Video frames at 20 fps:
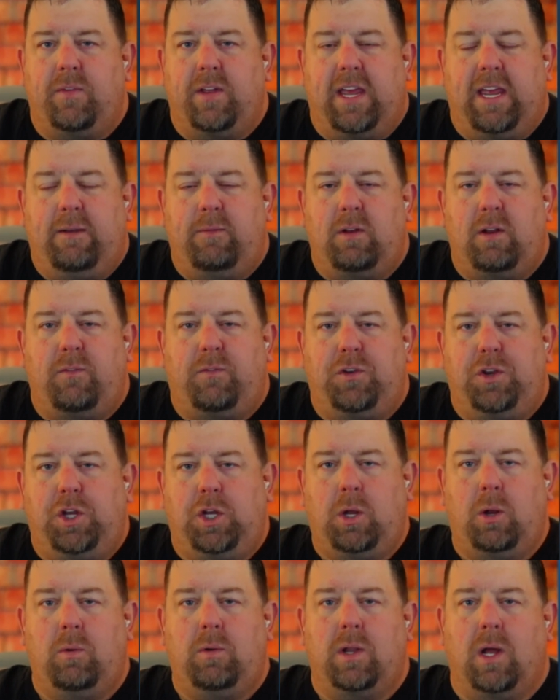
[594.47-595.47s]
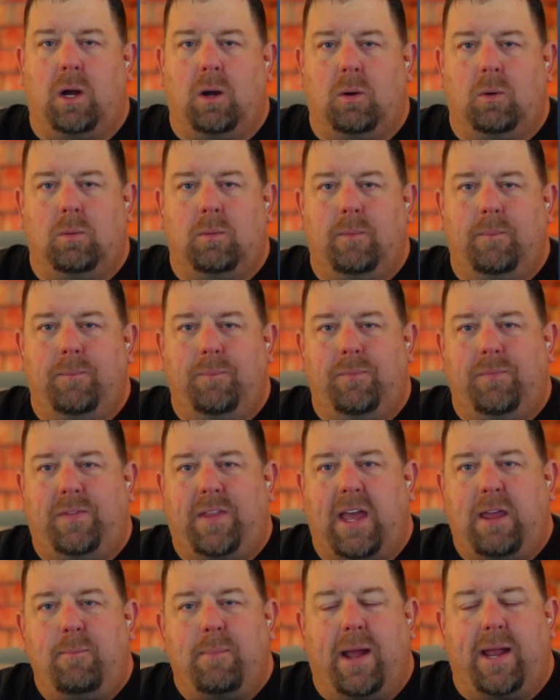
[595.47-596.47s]
Even if you know,
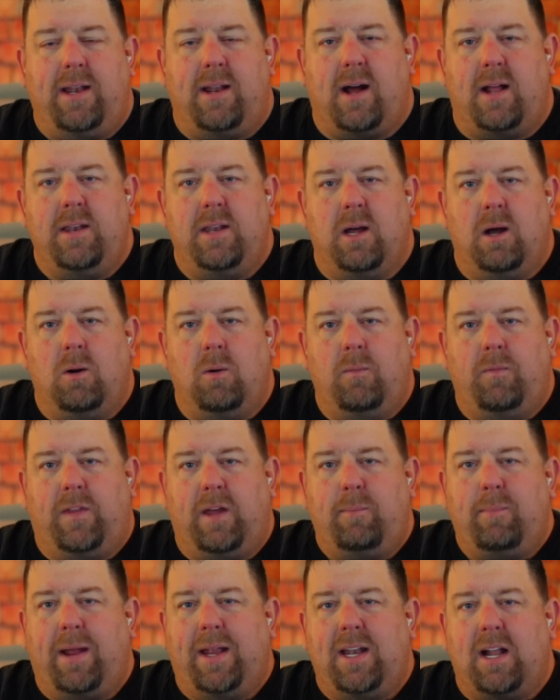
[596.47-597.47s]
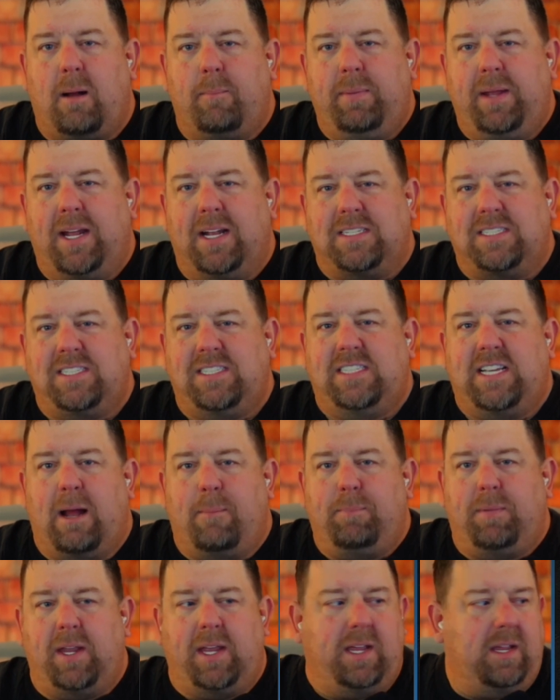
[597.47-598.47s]
they may not know. They may not be
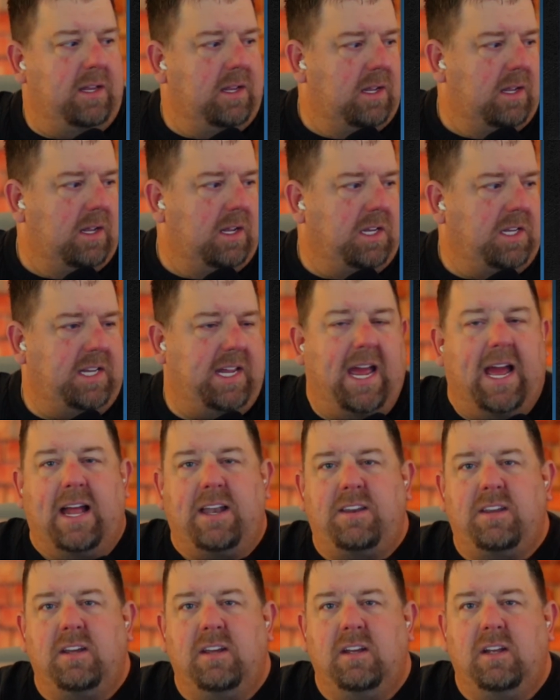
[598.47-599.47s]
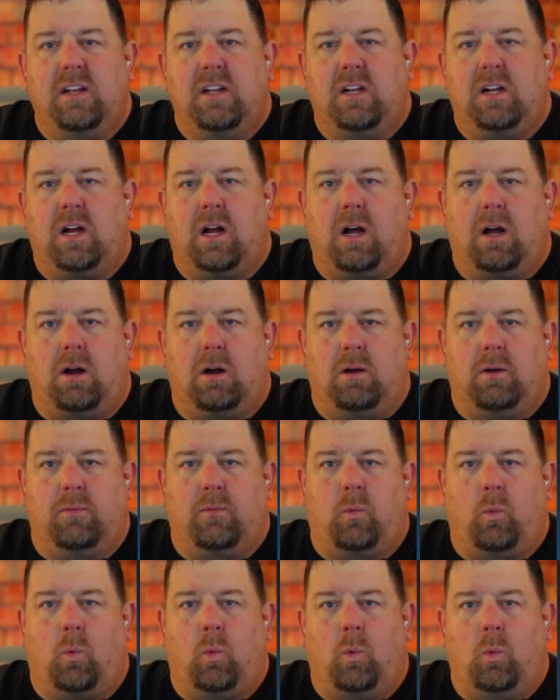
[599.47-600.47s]
accepting yet
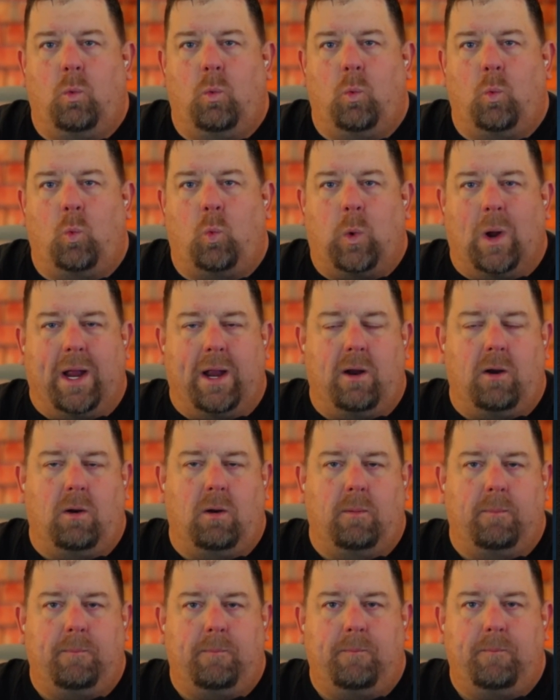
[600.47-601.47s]
of where